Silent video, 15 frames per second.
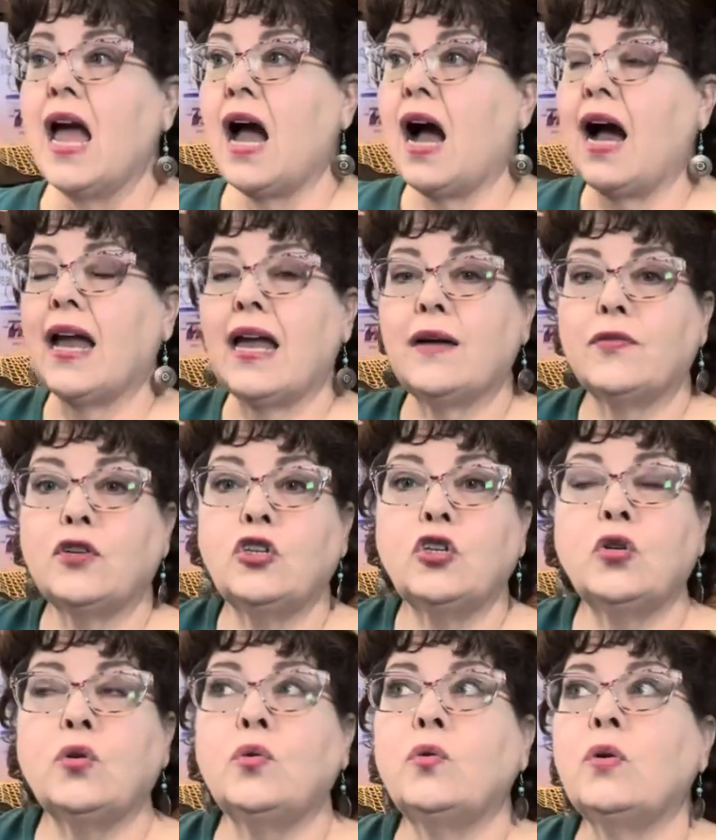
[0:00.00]
I have a
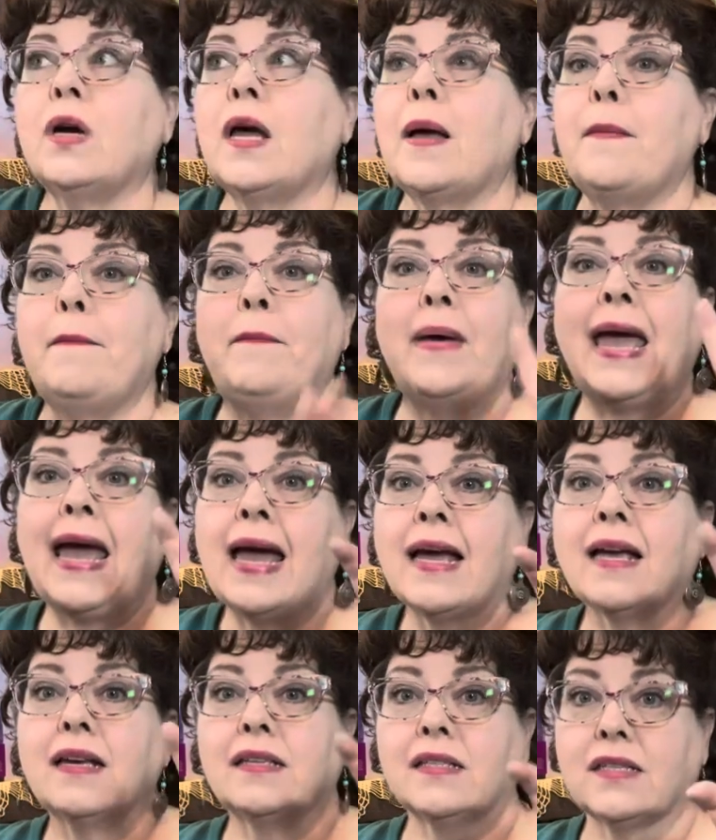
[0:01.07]
new
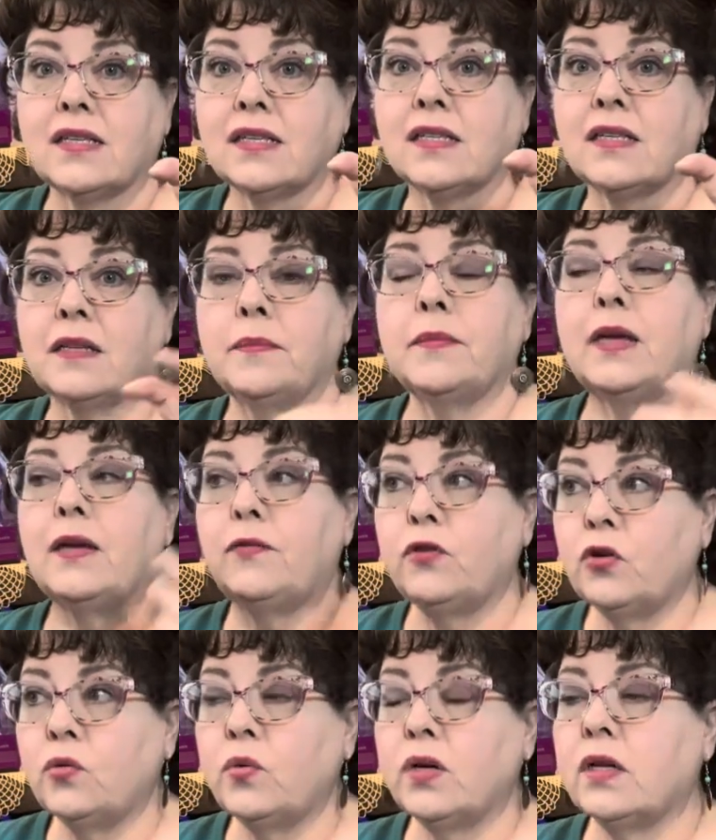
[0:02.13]
bag system, if
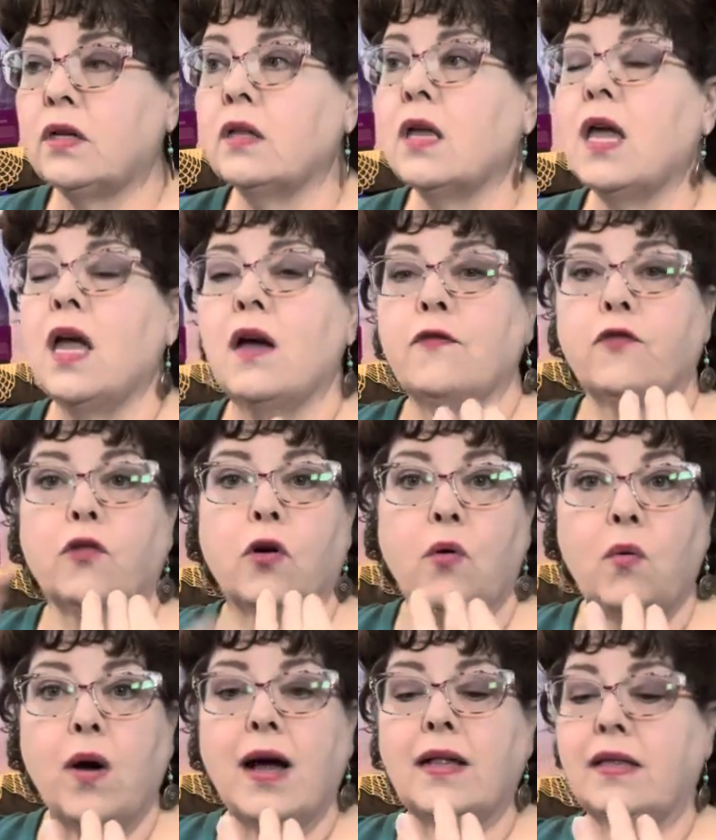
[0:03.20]
you will, for a
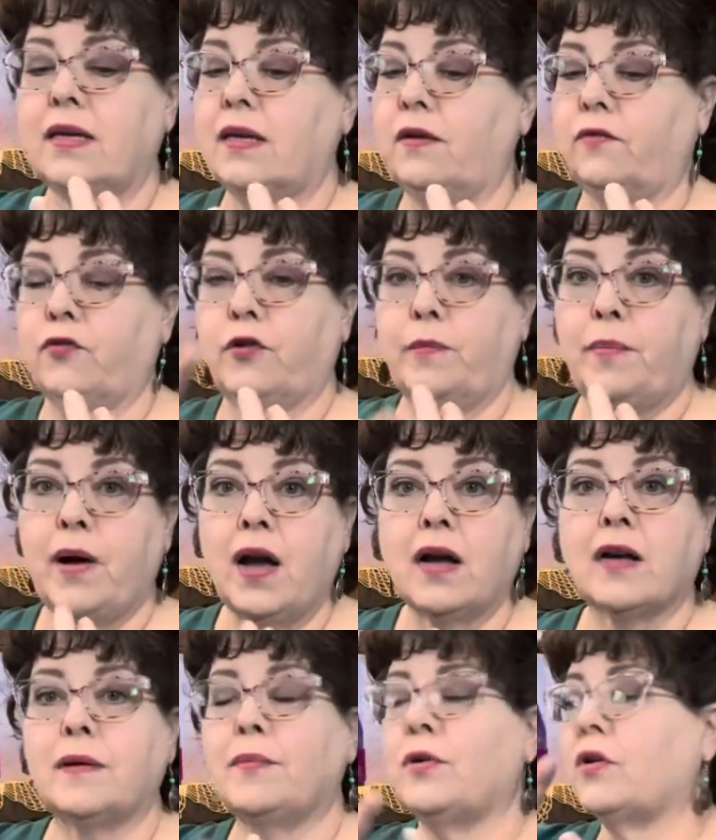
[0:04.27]
wallet, for a
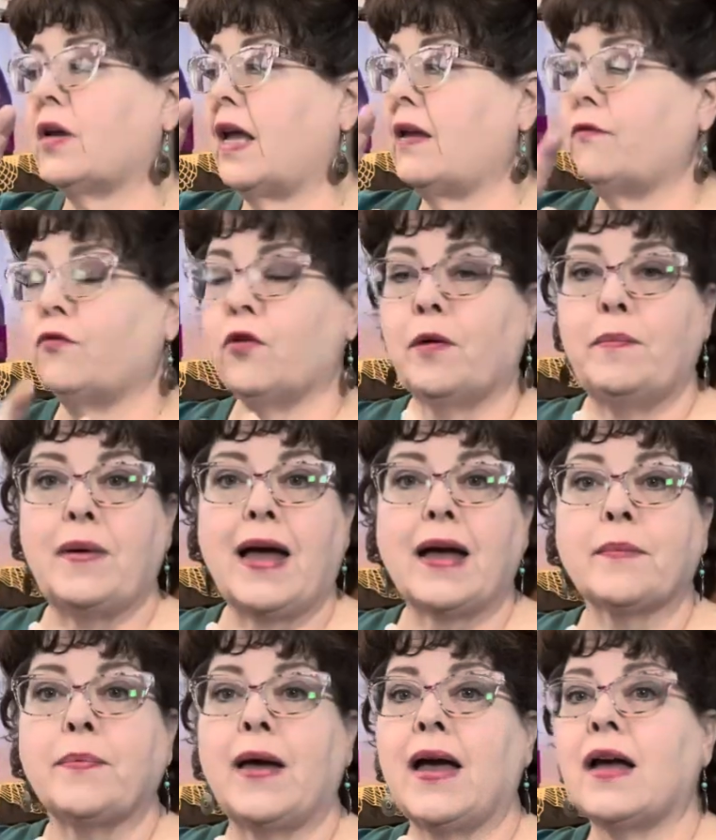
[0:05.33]
pocketbook, and for a
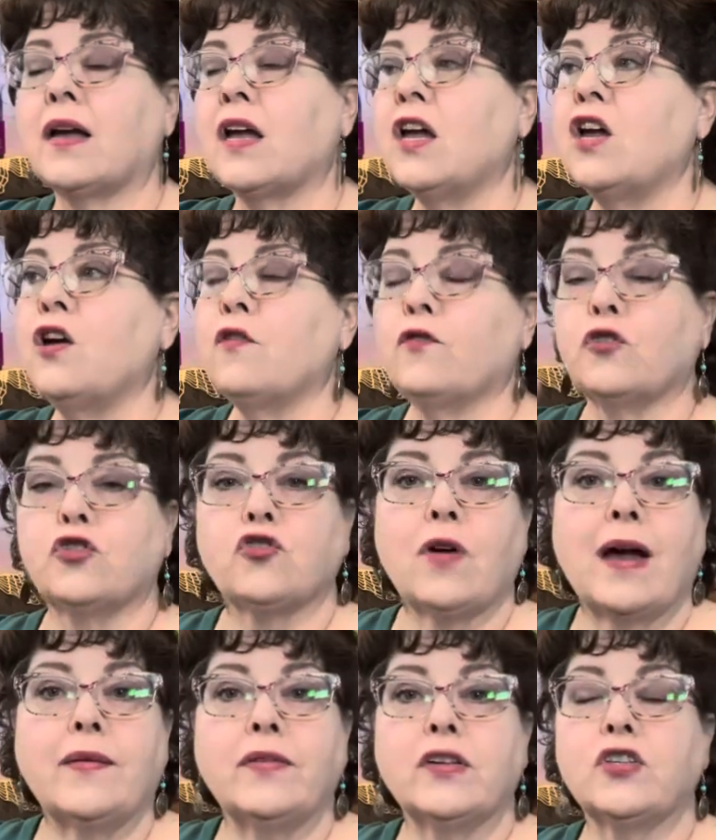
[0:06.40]
backpack, for
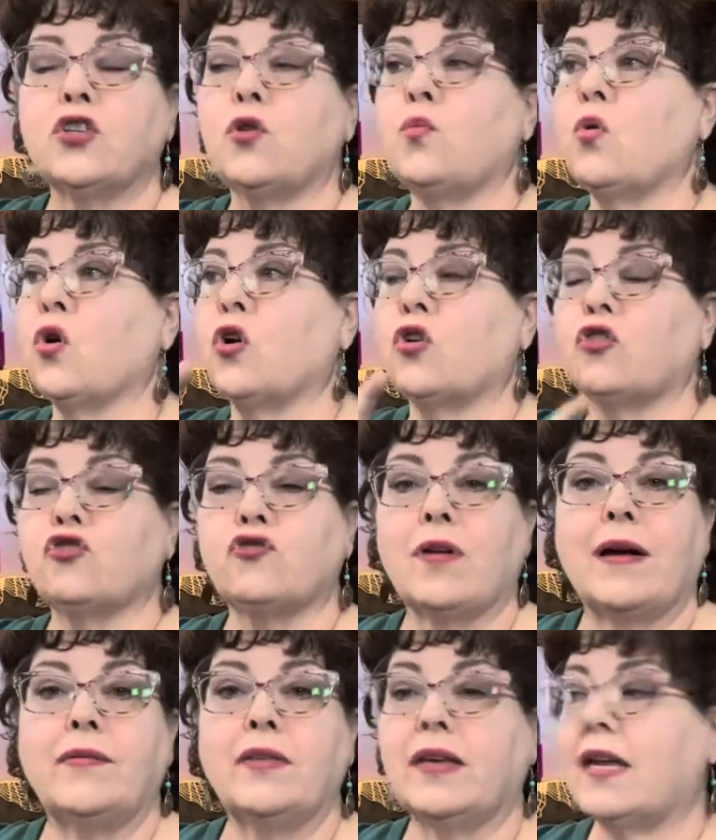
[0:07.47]
traveling to work or
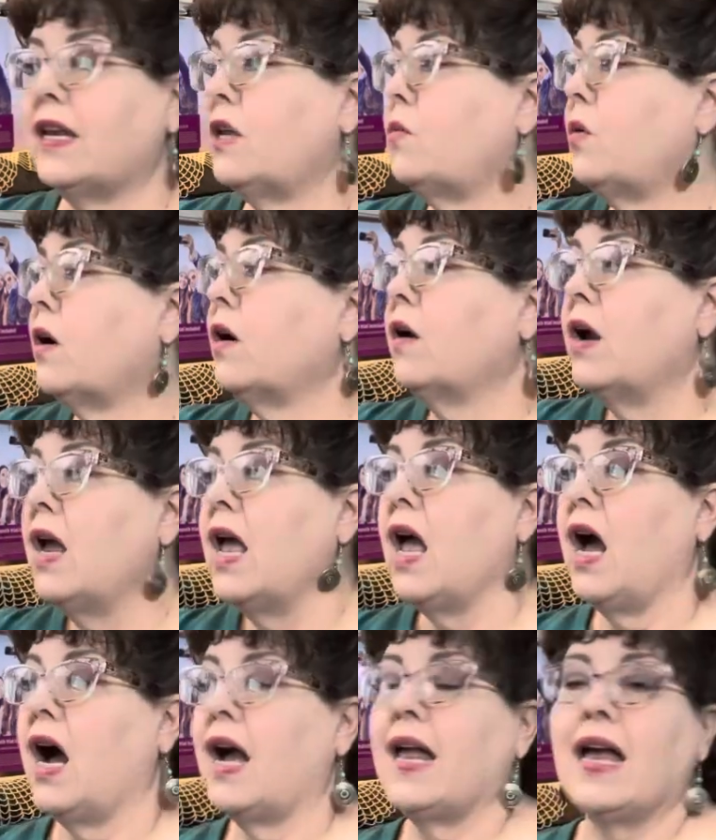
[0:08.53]
traveling anywhere.
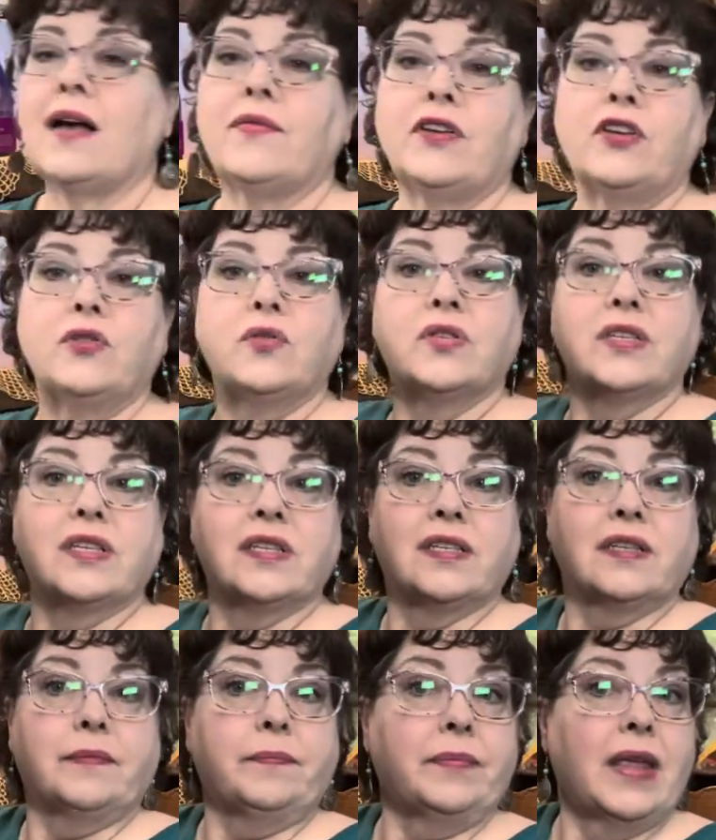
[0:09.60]
I have a new
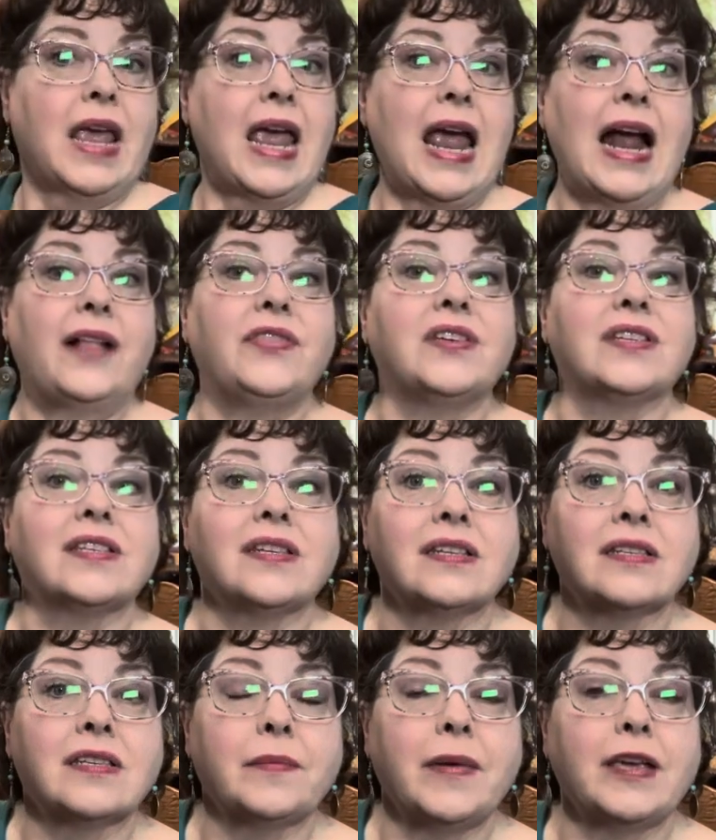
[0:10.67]
system, and the
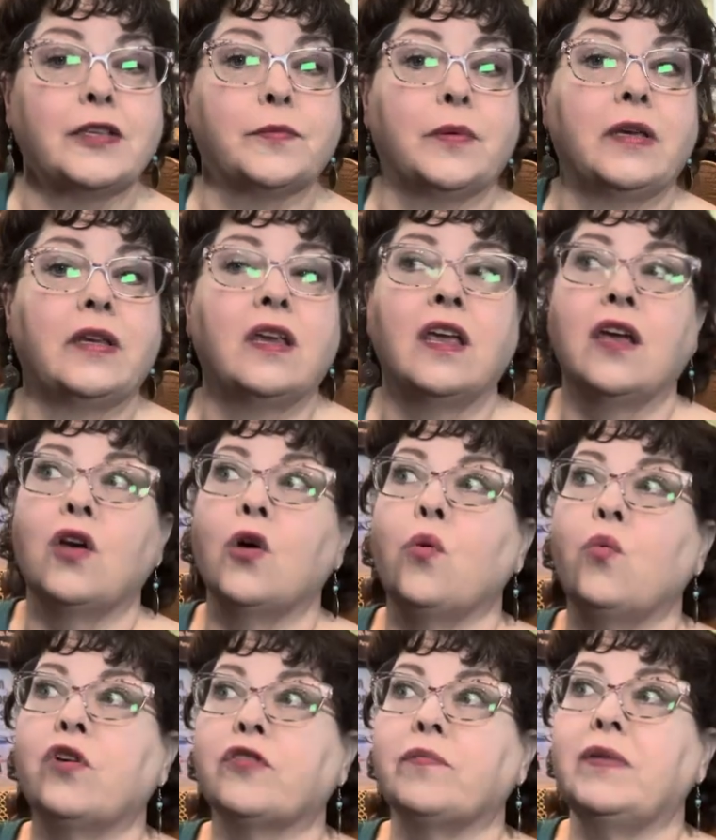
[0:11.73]
system has been
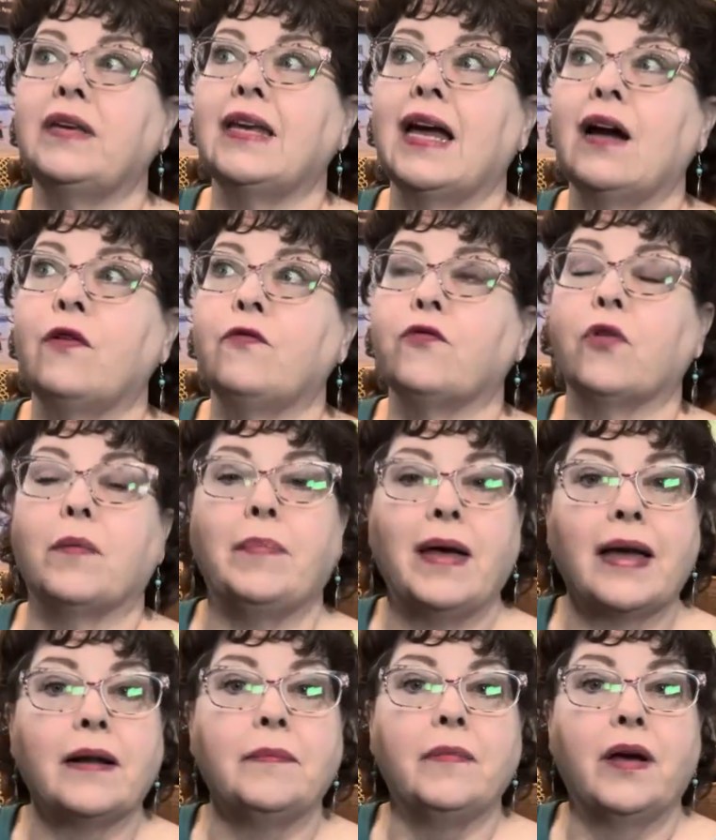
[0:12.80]
with me now for
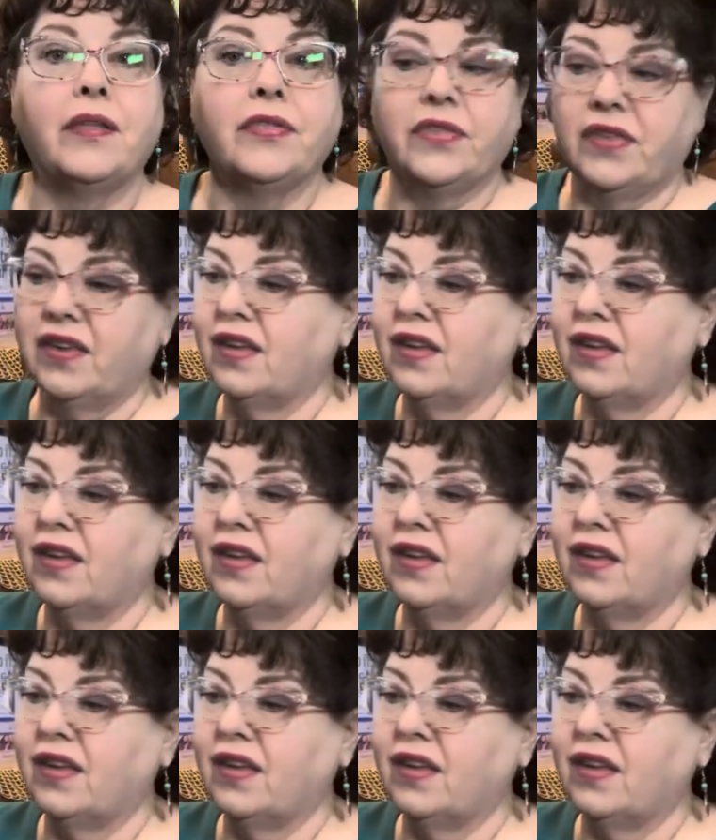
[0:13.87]
about a month,